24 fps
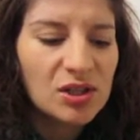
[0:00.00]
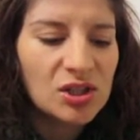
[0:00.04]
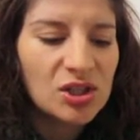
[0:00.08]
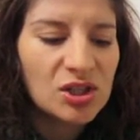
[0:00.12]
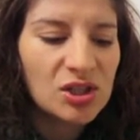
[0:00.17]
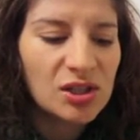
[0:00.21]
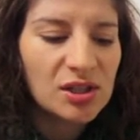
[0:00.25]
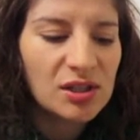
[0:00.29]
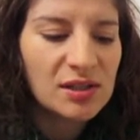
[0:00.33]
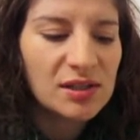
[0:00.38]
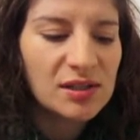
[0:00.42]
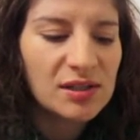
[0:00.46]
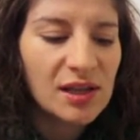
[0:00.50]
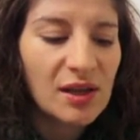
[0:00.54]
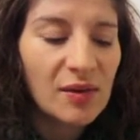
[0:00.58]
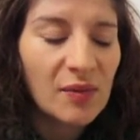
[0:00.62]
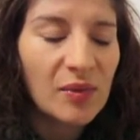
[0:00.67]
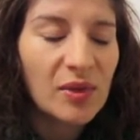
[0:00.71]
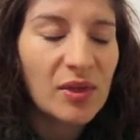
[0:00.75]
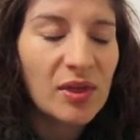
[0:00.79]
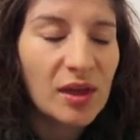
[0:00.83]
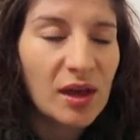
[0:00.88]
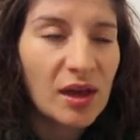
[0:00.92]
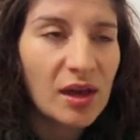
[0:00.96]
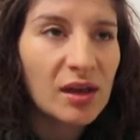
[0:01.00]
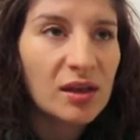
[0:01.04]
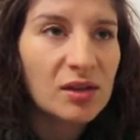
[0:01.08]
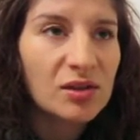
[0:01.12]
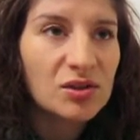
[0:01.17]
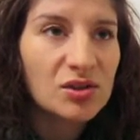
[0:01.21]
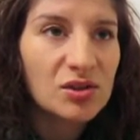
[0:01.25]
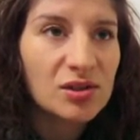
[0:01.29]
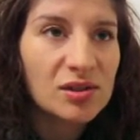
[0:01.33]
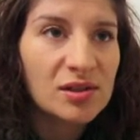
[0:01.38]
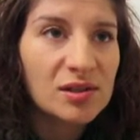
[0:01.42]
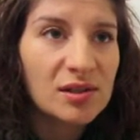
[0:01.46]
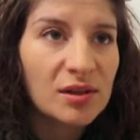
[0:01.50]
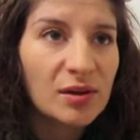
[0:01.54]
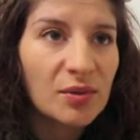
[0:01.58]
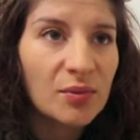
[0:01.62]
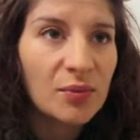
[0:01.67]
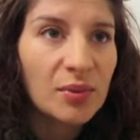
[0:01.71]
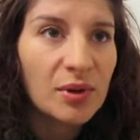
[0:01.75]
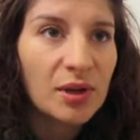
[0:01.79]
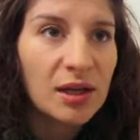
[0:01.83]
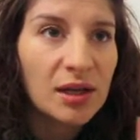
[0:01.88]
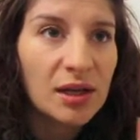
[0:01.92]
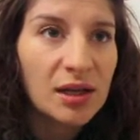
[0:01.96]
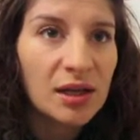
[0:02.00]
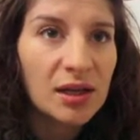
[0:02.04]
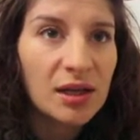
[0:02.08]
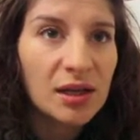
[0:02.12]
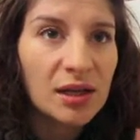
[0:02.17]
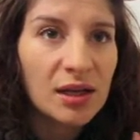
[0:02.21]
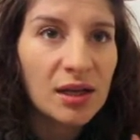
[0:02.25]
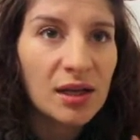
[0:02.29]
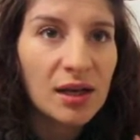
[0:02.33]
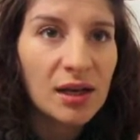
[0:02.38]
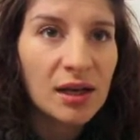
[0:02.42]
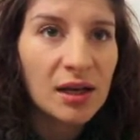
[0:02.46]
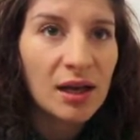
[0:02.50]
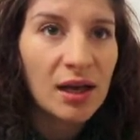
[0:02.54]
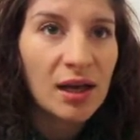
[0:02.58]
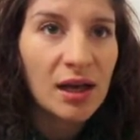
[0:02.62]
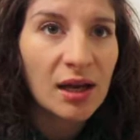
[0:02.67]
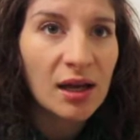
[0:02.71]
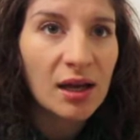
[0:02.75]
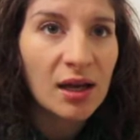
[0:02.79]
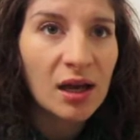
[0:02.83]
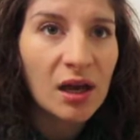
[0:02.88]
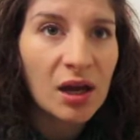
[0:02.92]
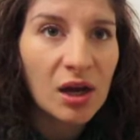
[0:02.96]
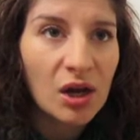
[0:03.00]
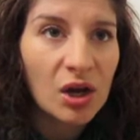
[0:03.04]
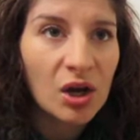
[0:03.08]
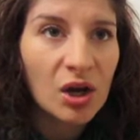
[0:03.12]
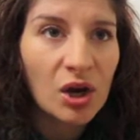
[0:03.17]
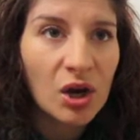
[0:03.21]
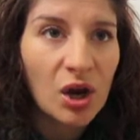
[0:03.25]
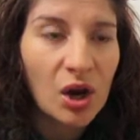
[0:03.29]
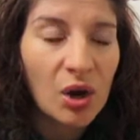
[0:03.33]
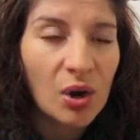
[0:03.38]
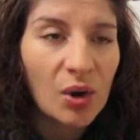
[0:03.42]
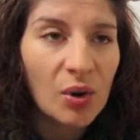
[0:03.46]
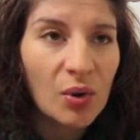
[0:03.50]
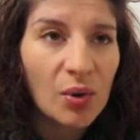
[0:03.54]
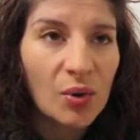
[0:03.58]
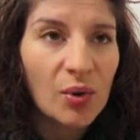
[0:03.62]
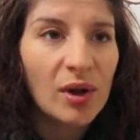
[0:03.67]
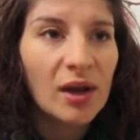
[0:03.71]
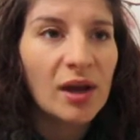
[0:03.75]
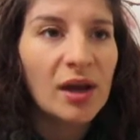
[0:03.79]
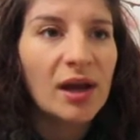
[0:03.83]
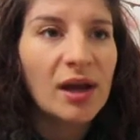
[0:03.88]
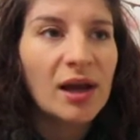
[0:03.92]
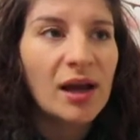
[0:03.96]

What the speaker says: do the same thing and just completely let go